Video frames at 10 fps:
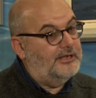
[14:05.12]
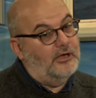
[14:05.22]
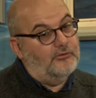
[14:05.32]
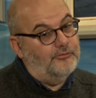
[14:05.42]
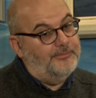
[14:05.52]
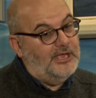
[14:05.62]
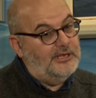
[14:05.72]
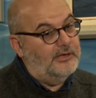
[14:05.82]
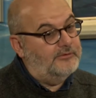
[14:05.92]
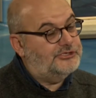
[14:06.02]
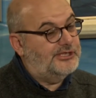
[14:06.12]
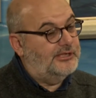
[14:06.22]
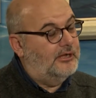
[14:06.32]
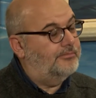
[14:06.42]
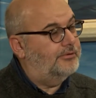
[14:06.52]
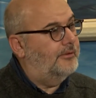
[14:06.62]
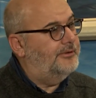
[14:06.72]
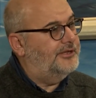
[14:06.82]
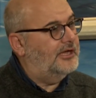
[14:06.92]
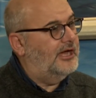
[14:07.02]
now Romania, which is now
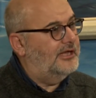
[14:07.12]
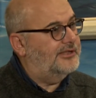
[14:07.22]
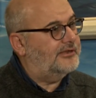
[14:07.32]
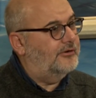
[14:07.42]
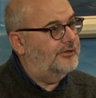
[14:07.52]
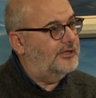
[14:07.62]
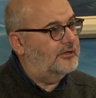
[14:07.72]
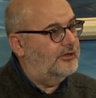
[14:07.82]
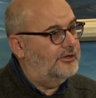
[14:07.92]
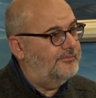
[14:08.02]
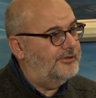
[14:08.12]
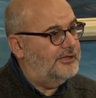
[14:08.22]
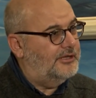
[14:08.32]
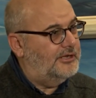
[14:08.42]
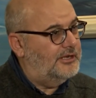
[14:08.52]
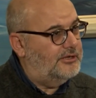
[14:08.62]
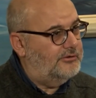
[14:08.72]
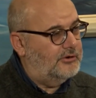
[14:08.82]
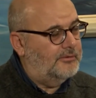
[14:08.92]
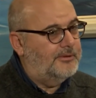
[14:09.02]
probably the highest growing economy in
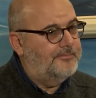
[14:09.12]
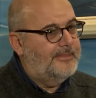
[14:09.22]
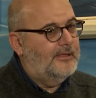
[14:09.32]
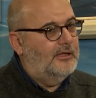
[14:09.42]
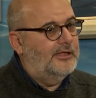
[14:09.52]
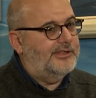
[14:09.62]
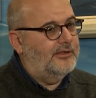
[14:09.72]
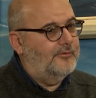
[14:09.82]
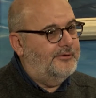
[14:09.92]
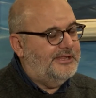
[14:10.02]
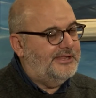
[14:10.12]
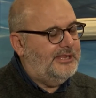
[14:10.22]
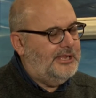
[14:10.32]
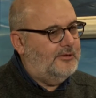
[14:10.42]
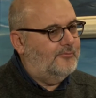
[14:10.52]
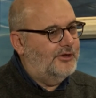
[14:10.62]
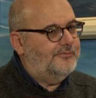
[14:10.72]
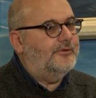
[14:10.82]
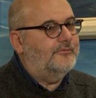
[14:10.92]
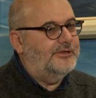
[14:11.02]
Europe. So we see
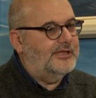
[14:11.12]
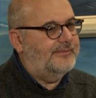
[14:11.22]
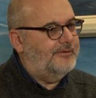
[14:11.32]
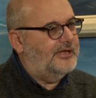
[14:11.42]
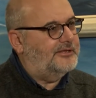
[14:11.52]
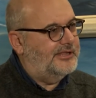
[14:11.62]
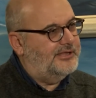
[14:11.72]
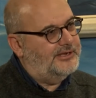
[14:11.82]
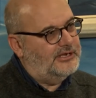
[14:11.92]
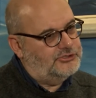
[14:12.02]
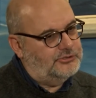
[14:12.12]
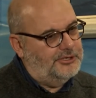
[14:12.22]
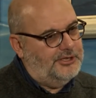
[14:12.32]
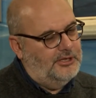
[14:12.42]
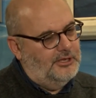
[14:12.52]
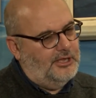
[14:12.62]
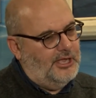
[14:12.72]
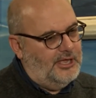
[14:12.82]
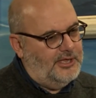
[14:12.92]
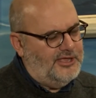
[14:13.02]
what we would expect is that actually
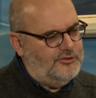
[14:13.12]
a